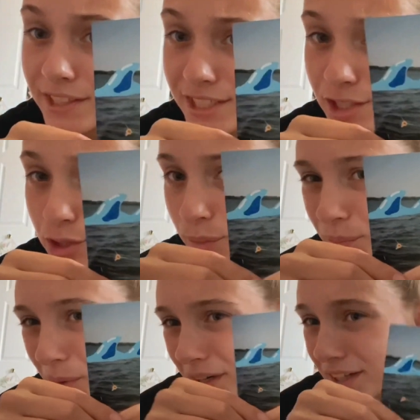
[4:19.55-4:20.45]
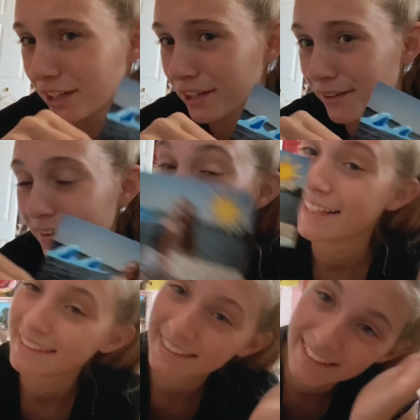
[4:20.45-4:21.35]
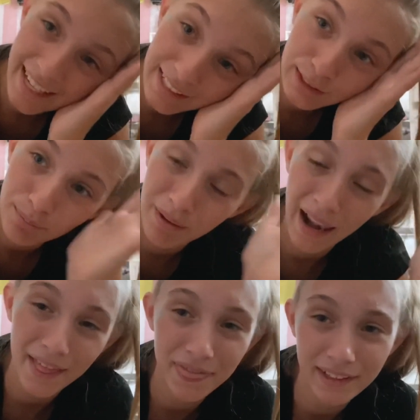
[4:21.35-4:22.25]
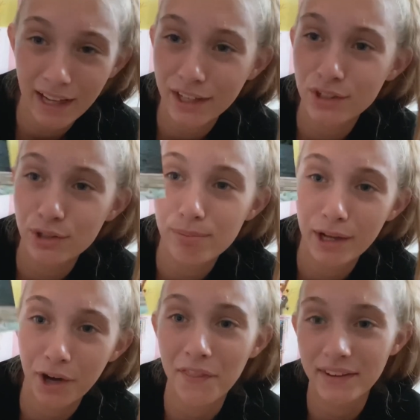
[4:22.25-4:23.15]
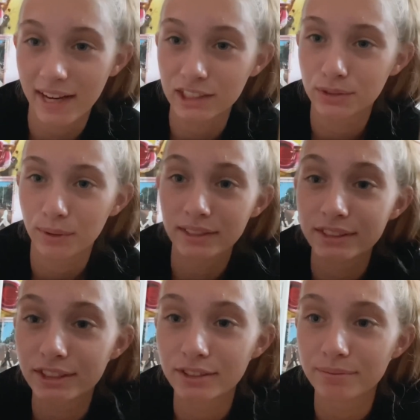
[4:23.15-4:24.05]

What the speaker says: This is pretty cute, I guess, but I think I can do better on the next ones.